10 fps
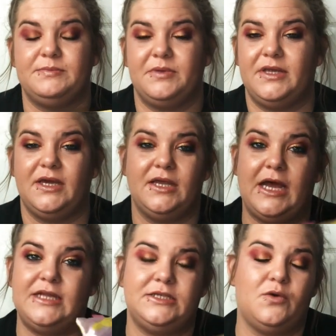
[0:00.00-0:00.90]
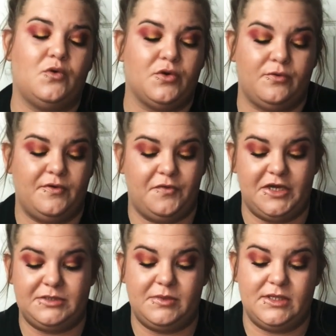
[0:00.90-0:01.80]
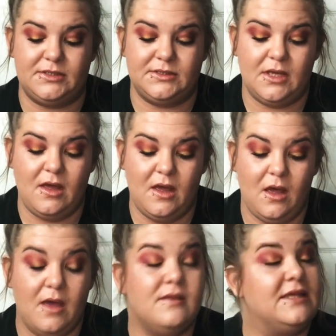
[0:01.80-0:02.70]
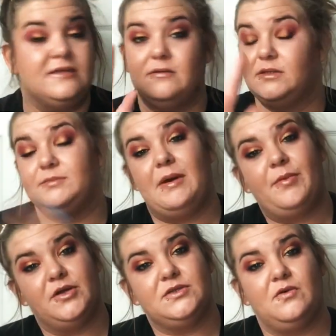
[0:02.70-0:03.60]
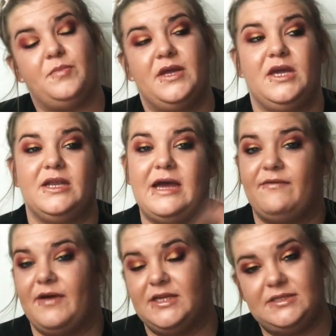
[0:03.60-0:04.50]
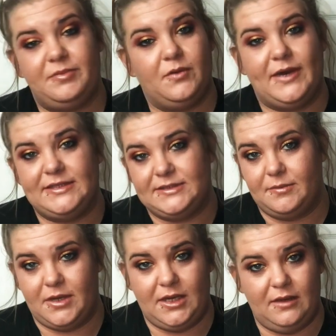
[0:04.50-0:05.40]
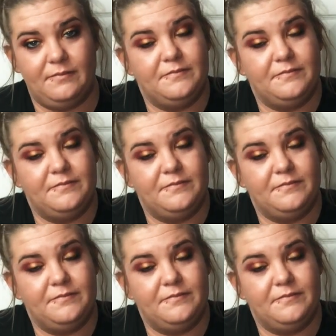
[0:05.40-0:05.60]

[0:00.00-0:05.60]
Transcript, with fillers: but again I don't order refreshments it's my personal opinion I find it to be a waste of money